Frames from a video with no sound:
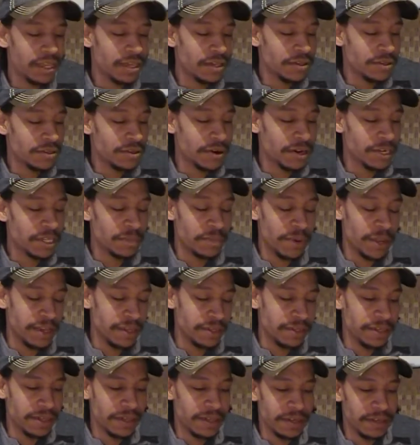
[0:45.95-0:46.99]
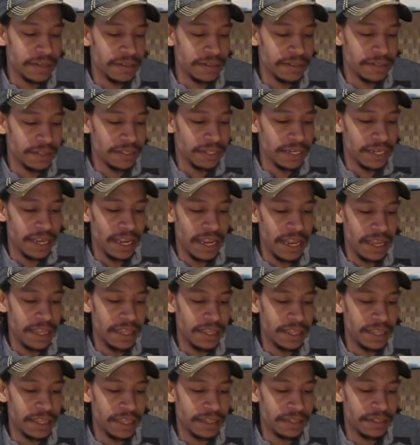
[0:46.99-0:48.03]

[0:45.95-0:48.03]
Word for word: So I spent 8th, 7th,